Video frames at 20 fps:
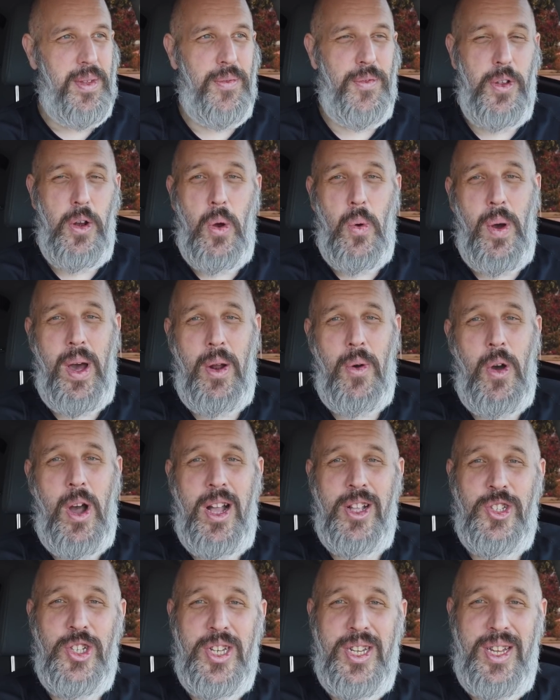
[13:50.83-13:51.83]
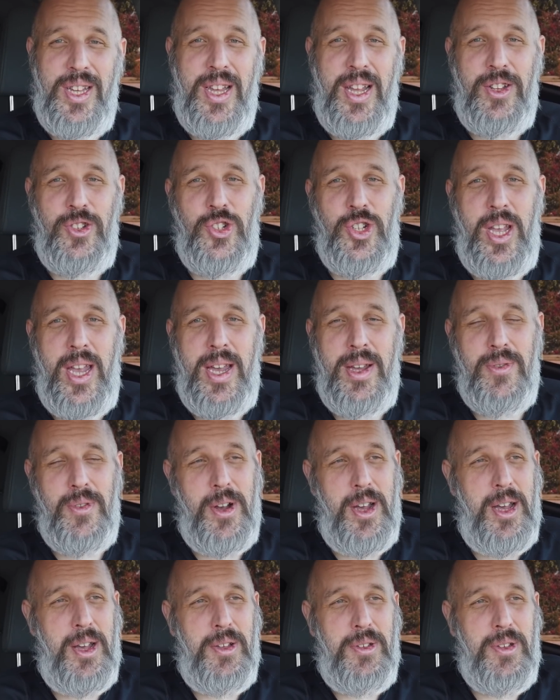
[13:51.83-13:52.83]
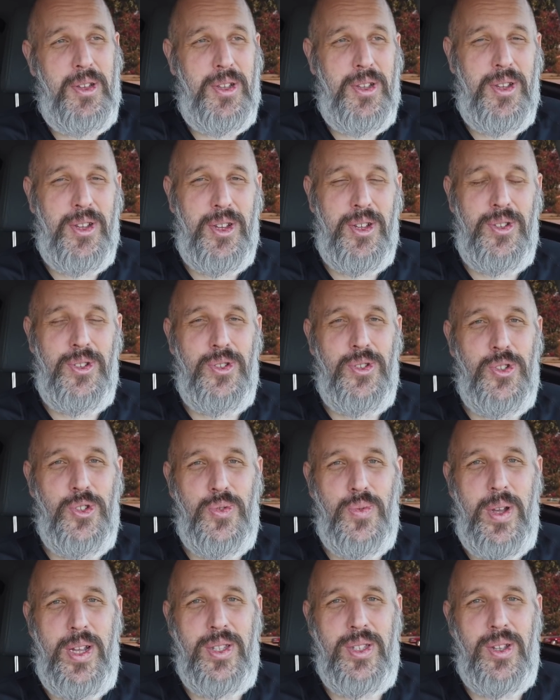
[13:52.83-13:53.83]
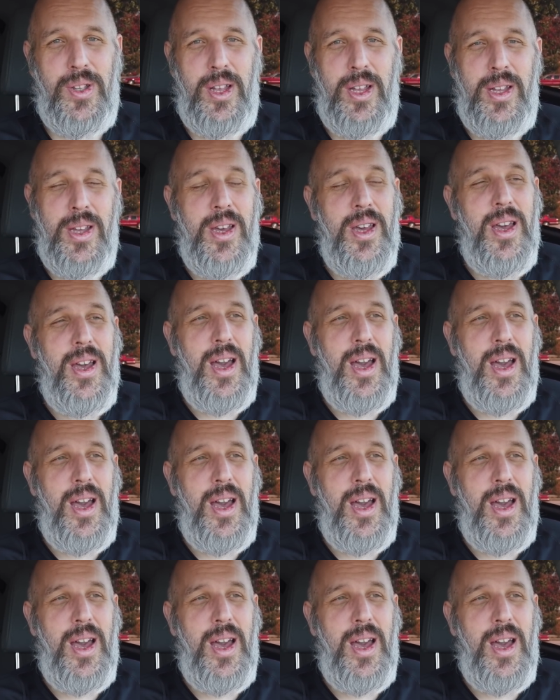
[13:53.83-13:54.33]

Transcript: If you don't want to watch any of that shit, well, you can just wait till